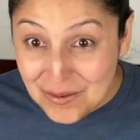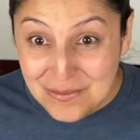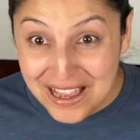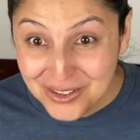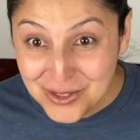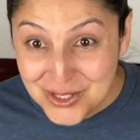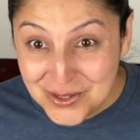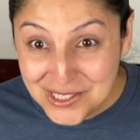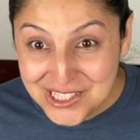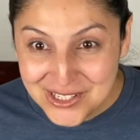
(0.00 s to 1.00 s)
back to
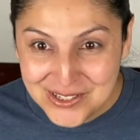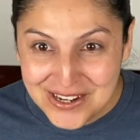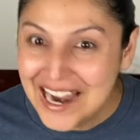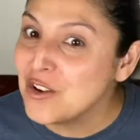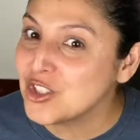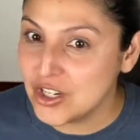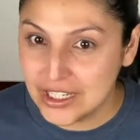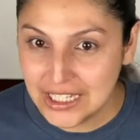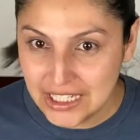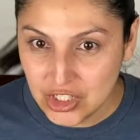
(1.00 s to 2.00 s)
school too? Are you starting
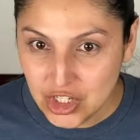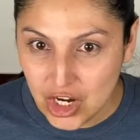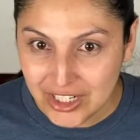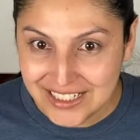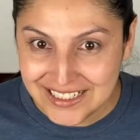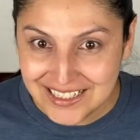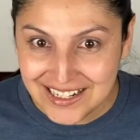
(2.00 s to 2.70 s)
kindergarten?